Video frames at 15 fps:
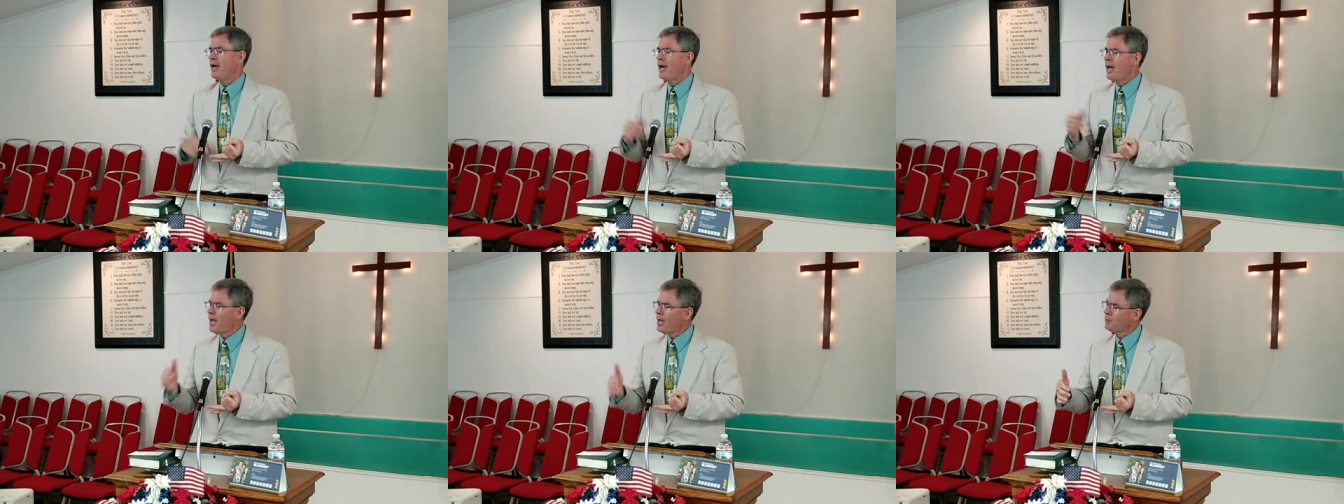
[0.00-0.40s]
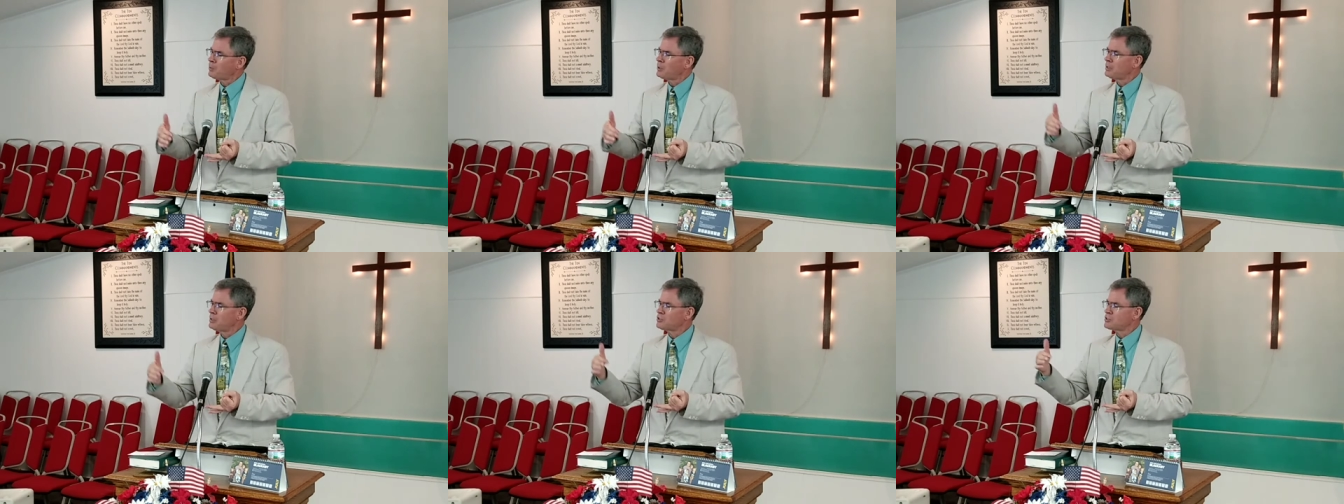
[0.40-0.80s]

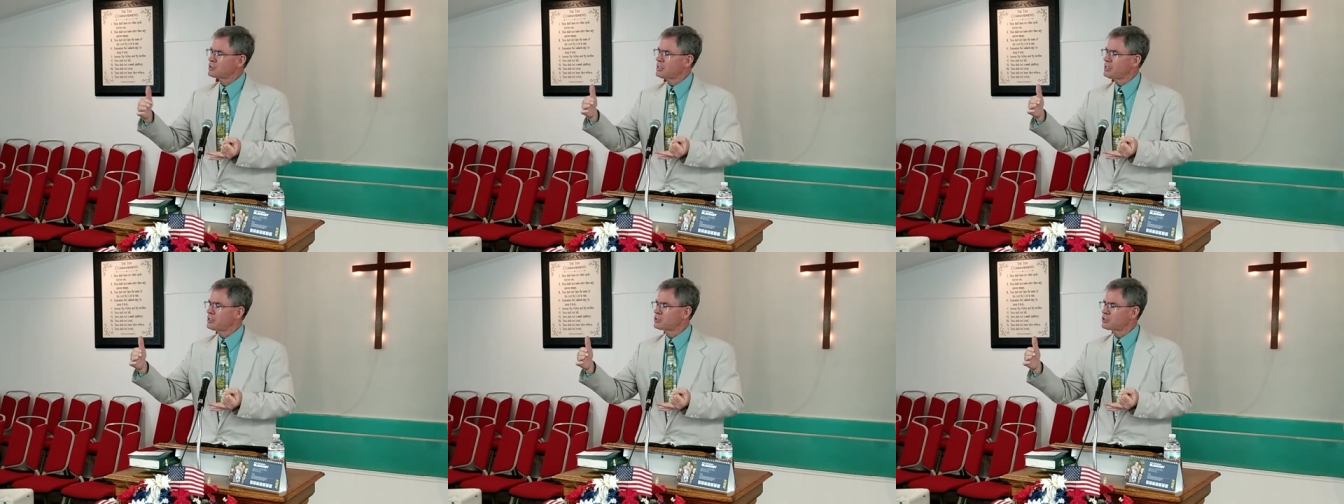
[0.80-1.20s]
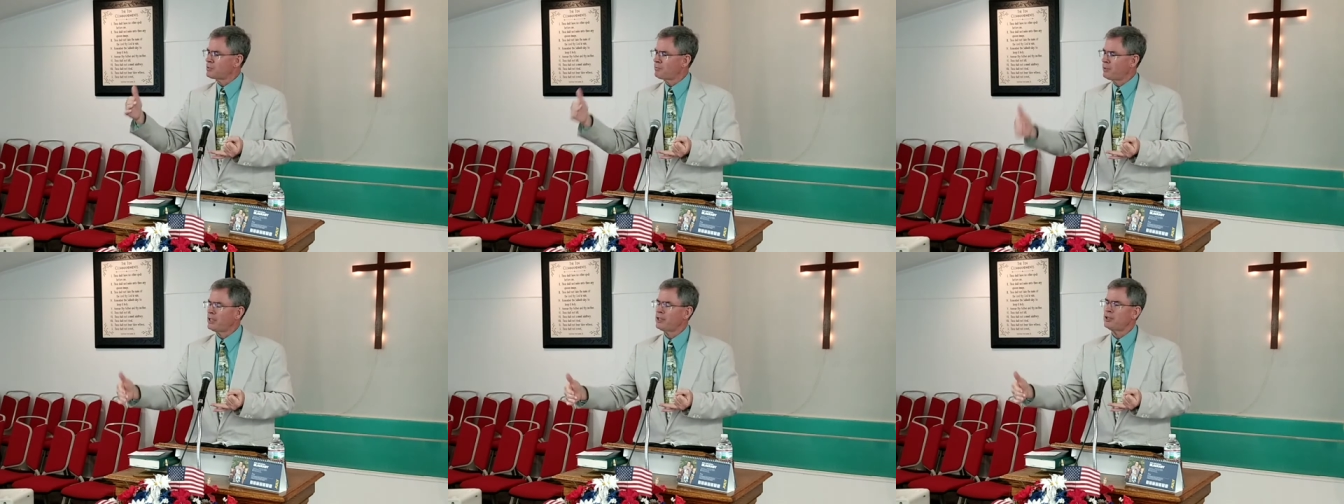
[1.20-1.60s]
Happiness is
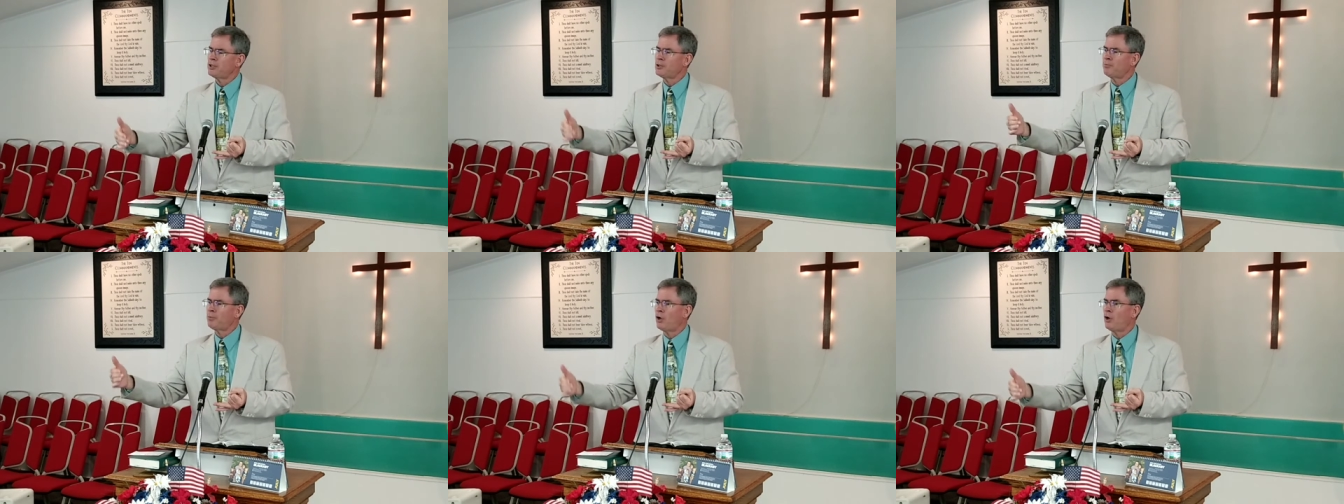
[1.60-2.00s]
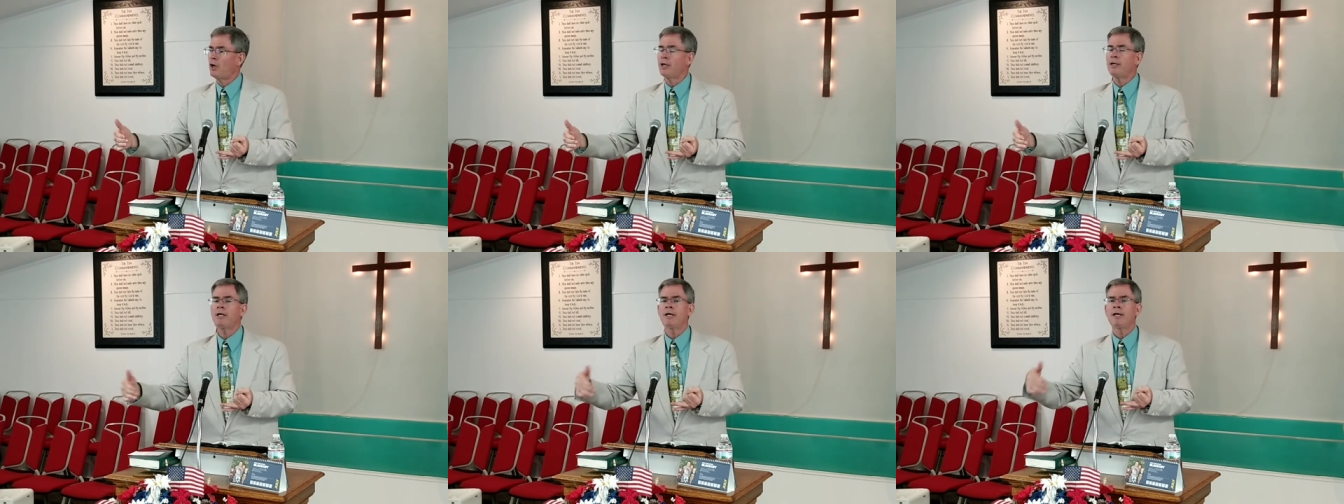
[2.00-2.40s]
dependent
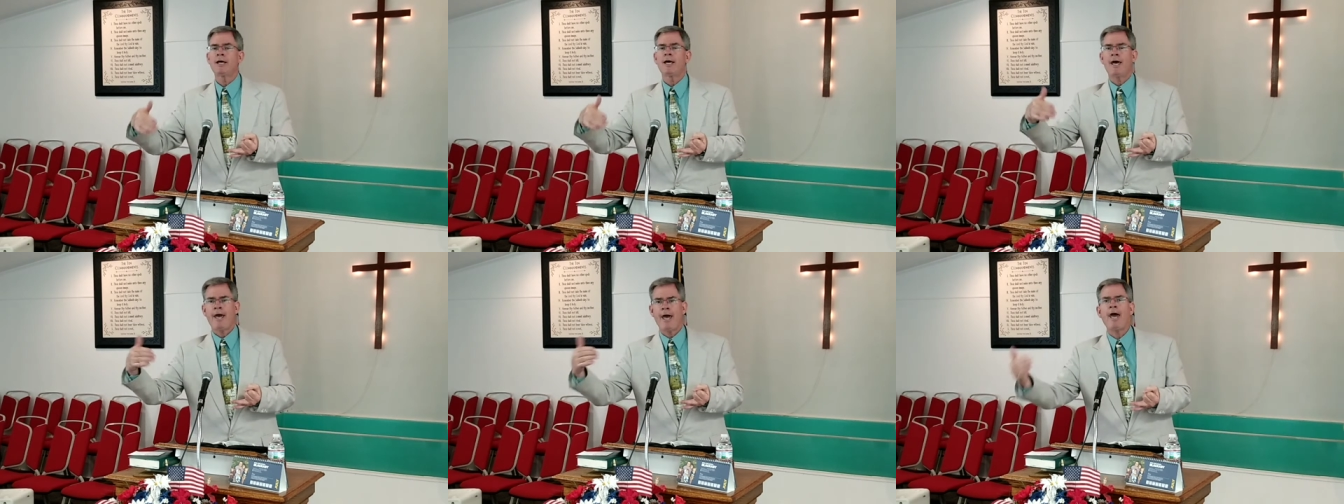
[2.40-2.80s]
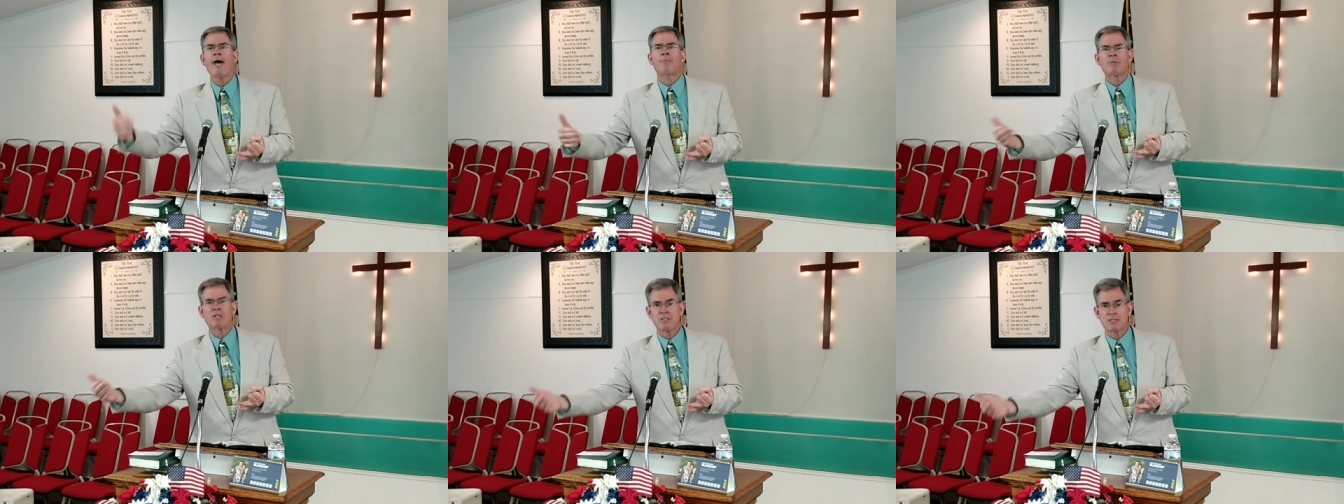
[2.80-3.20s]
upon
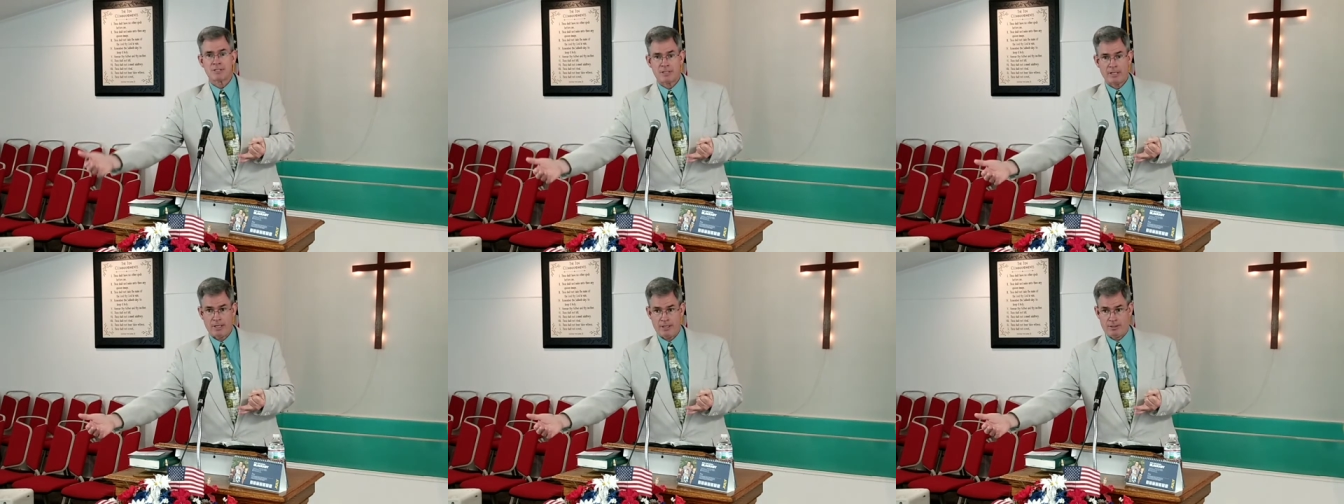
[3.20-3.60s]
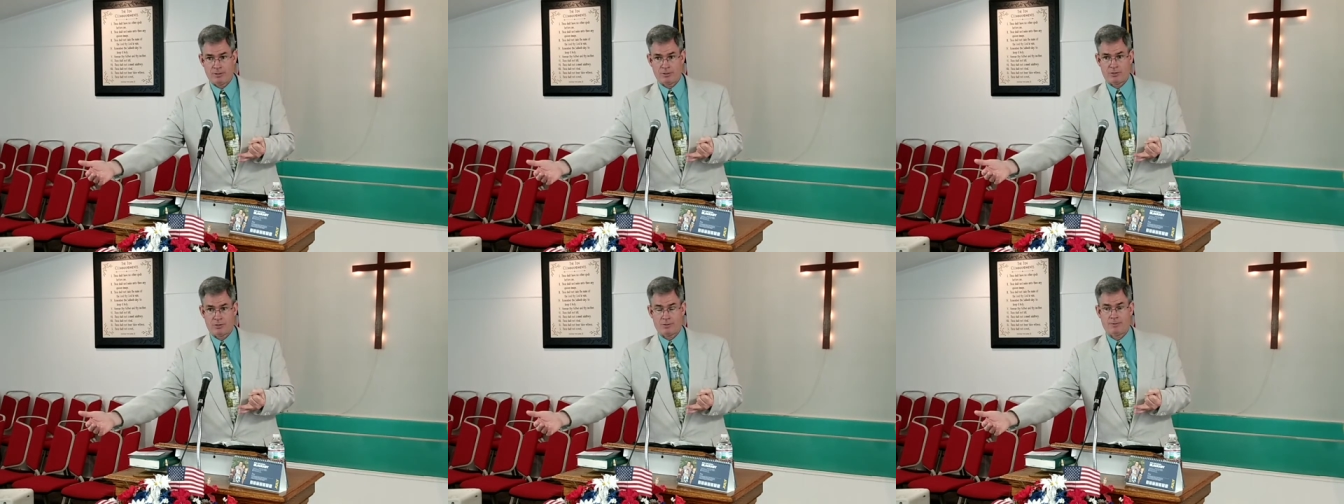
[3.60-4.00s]

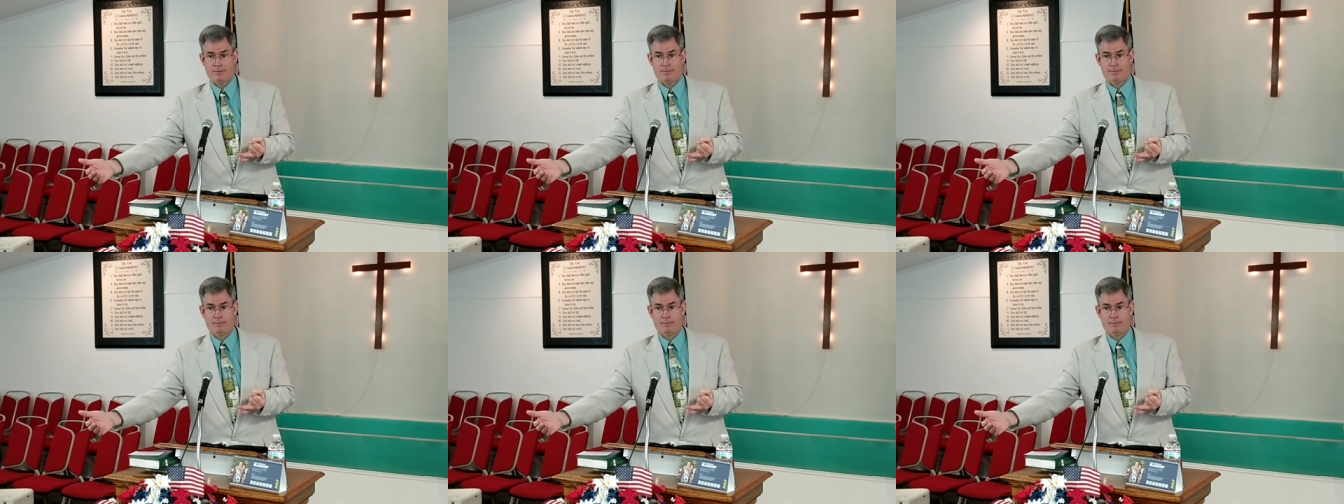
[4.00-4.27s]
happenstance